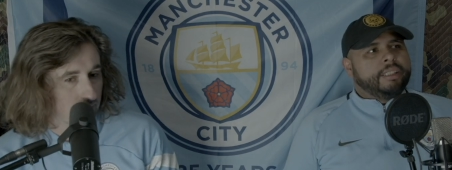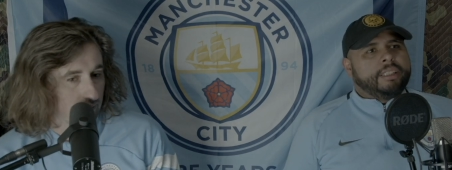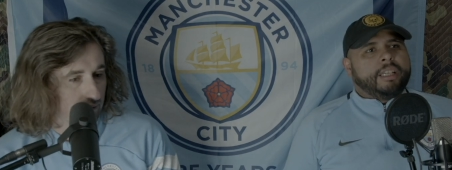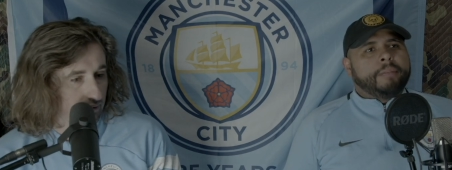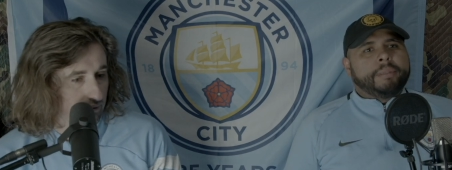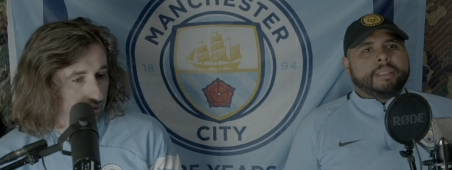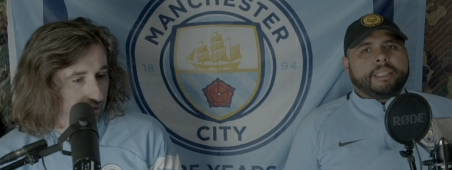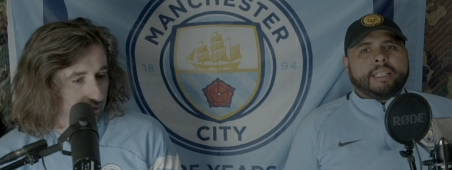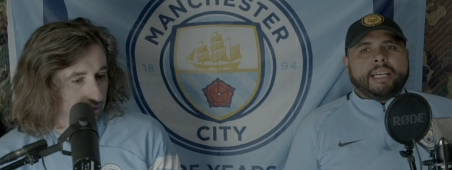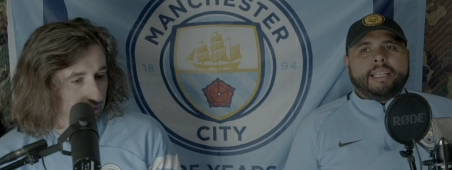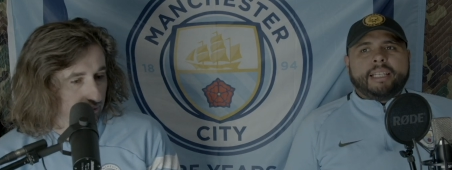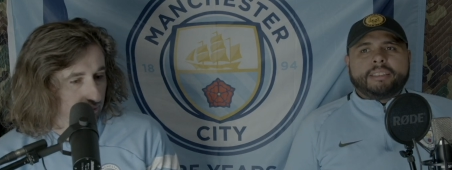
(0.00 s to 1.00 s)
Speaker 1: i mean the
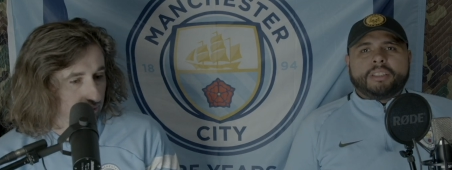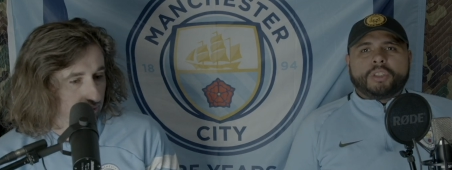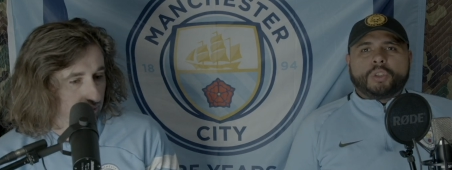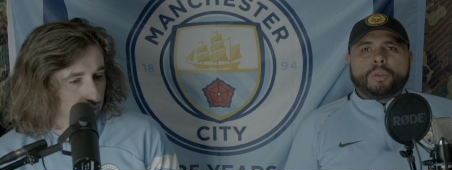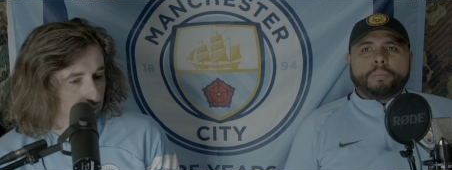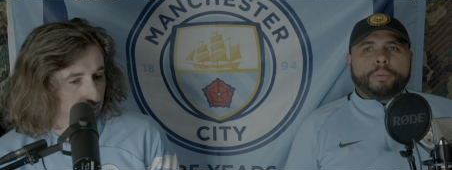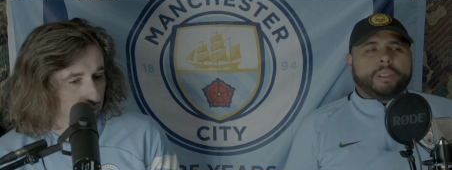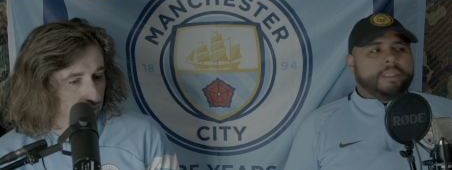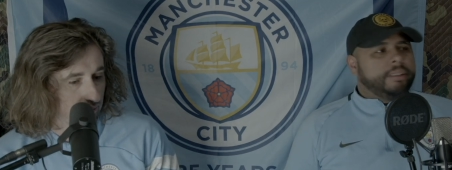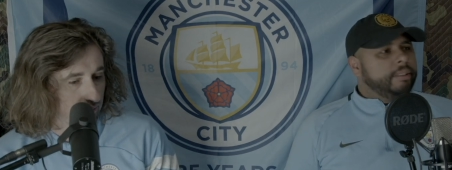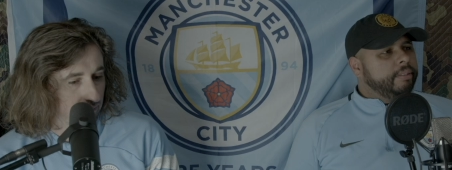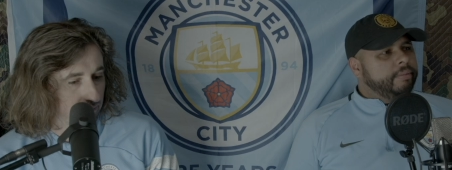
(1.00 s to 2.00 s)
guy likes to shoot
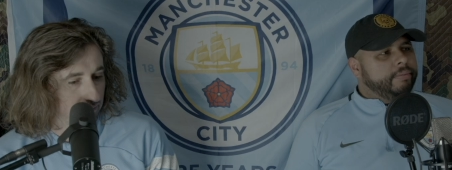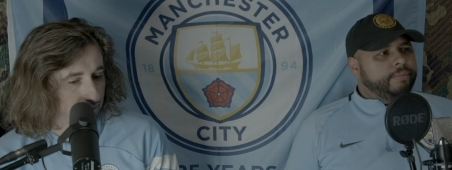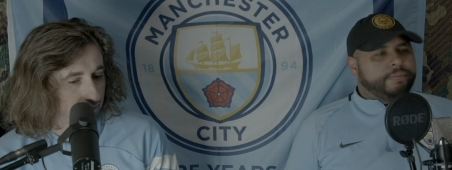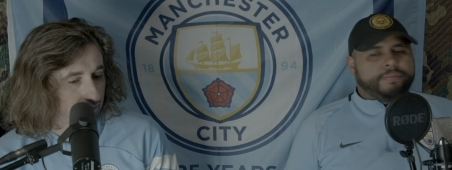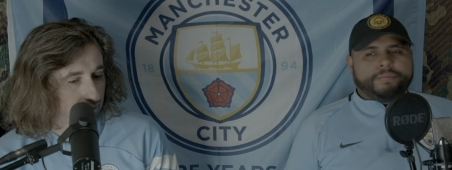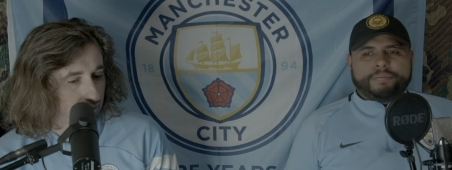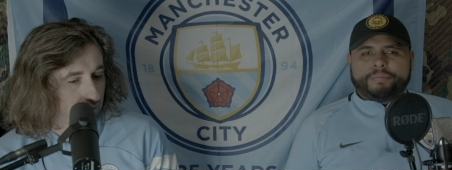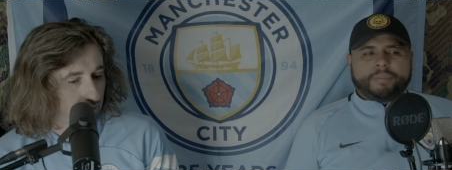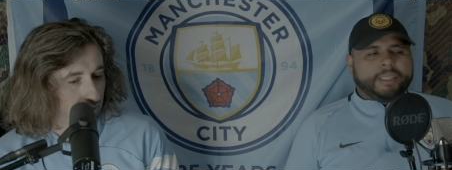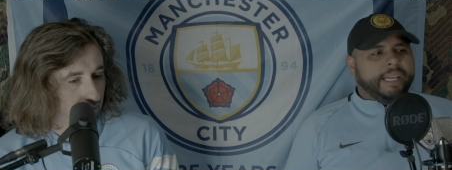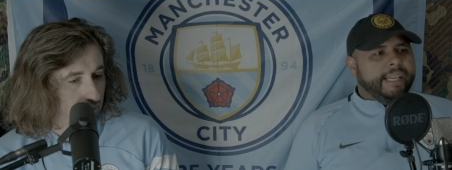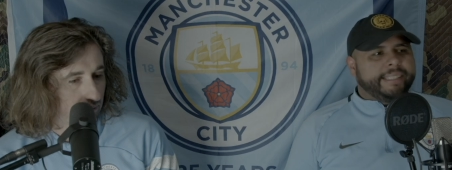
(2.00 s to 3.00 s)
but
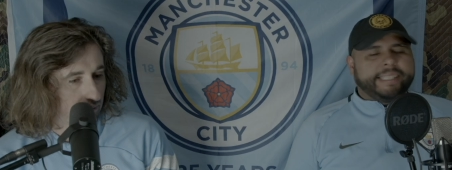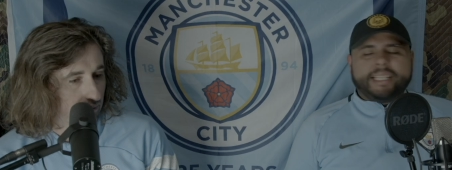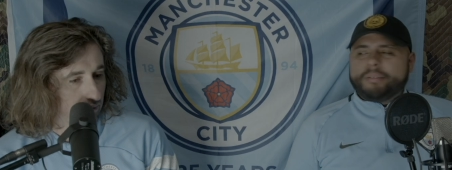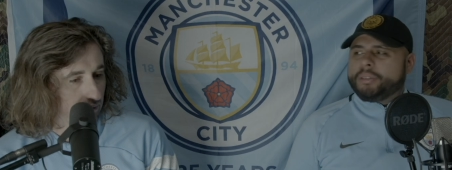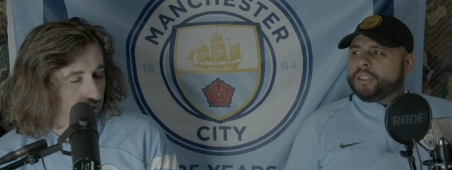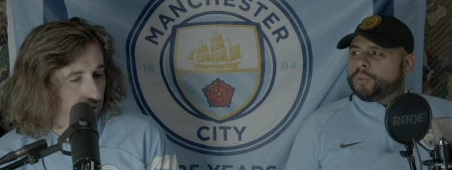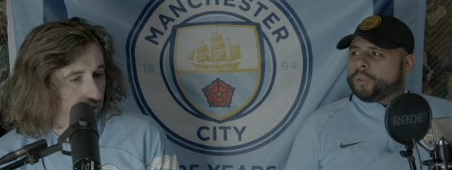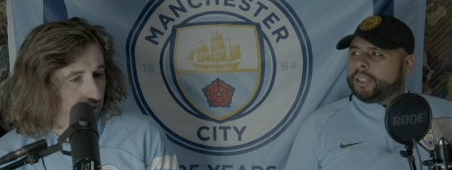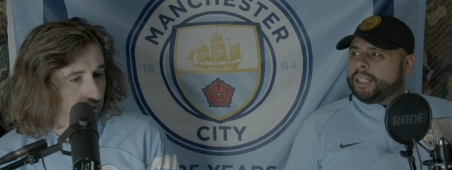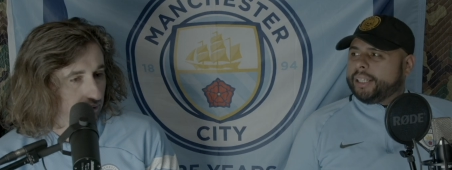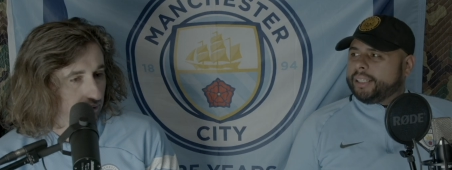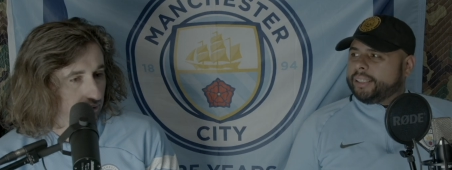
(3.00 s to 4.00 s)
god damn these were
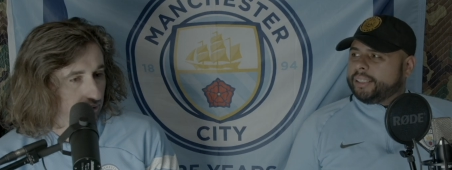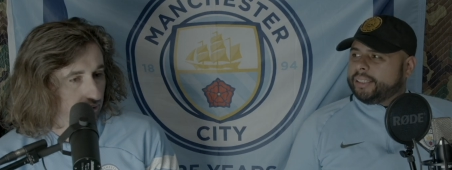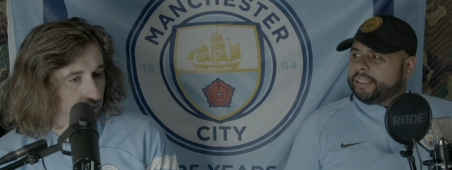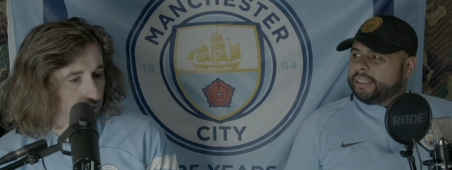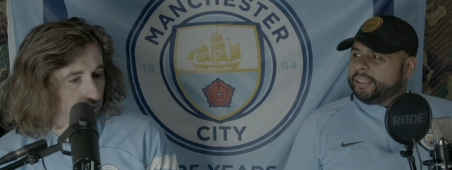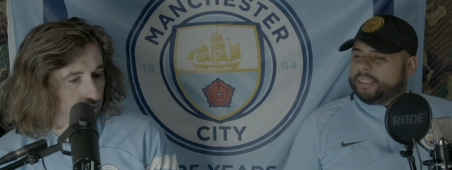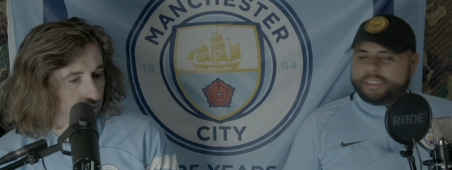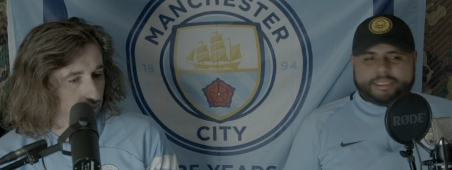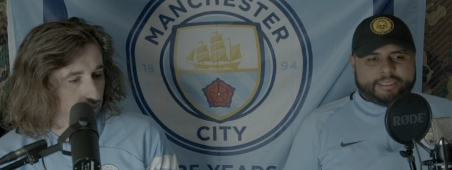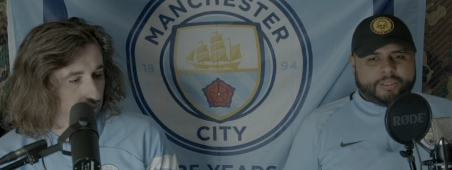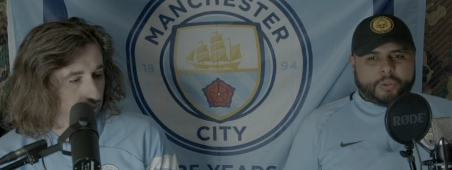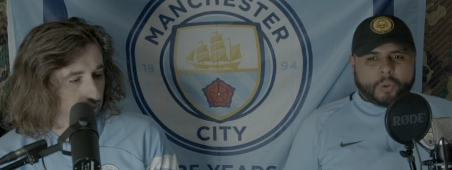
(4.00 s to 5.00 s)
like
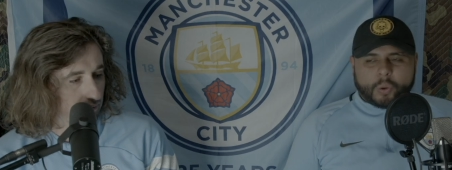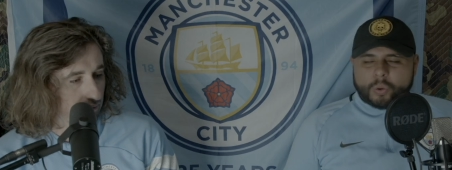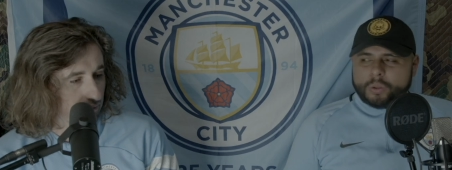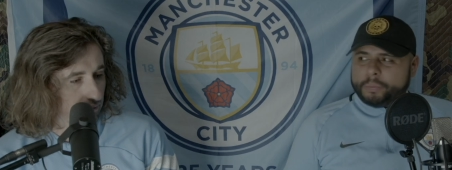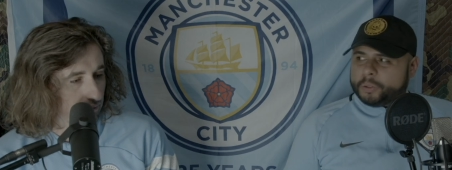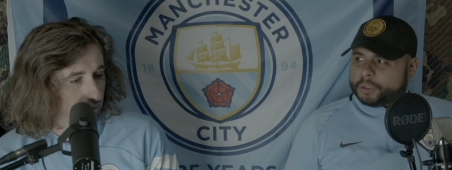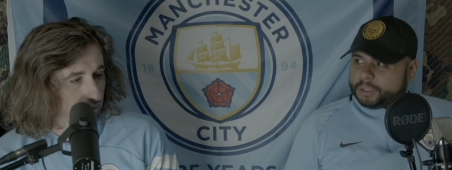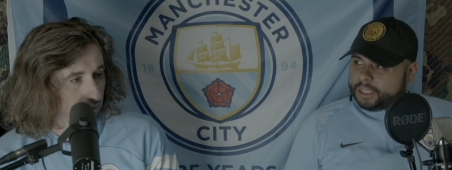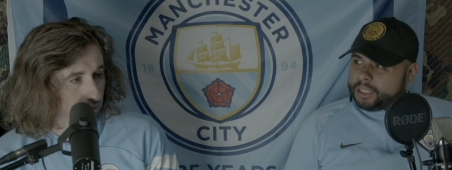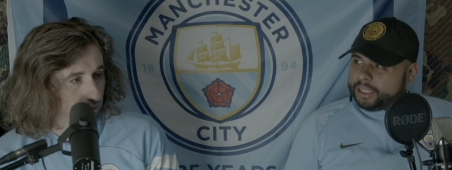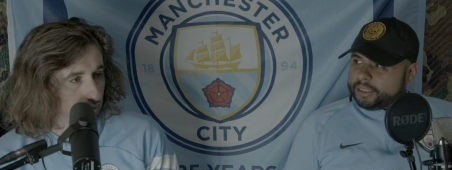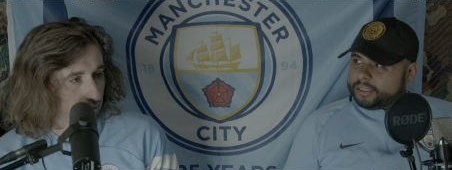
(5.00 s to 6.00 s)
horrible
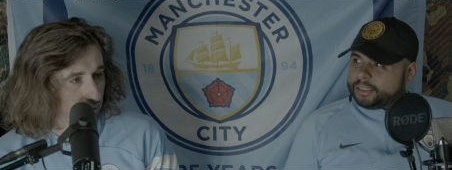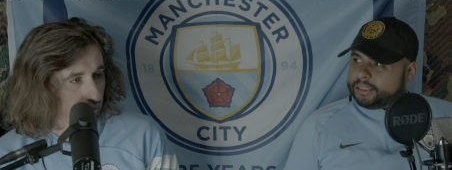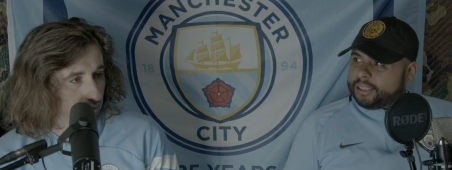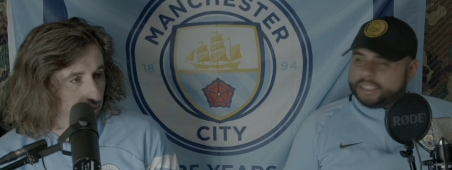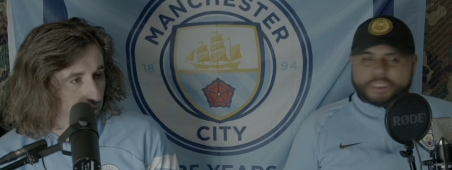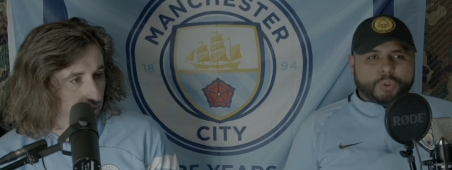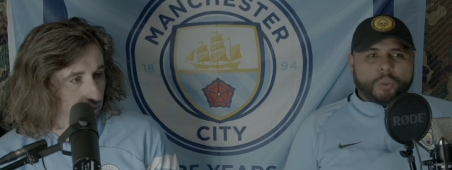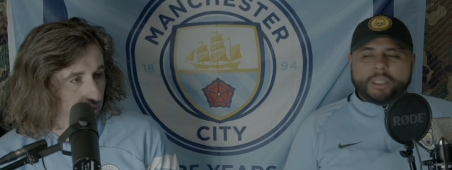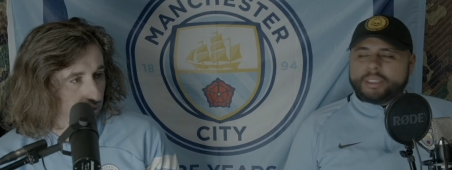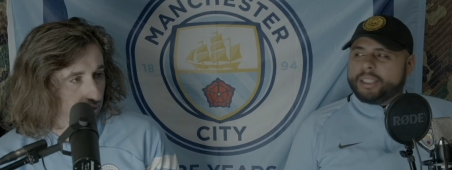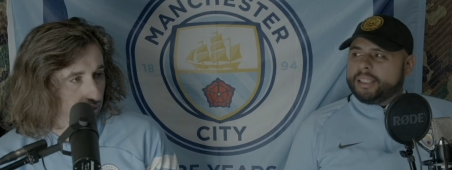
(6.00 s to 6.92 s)
shots, like straight the